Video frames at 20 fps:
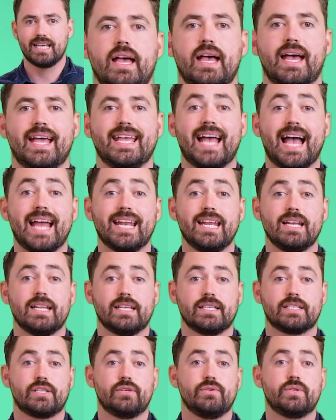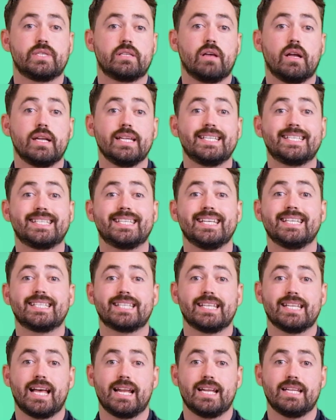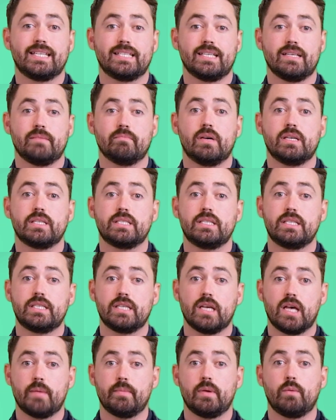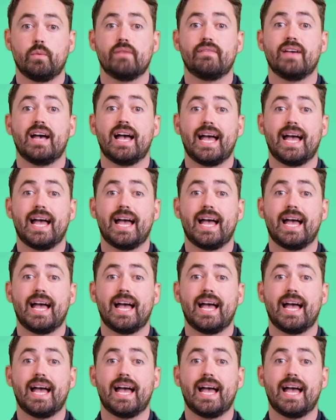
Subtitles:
An analyst who studies seasonality must determine whether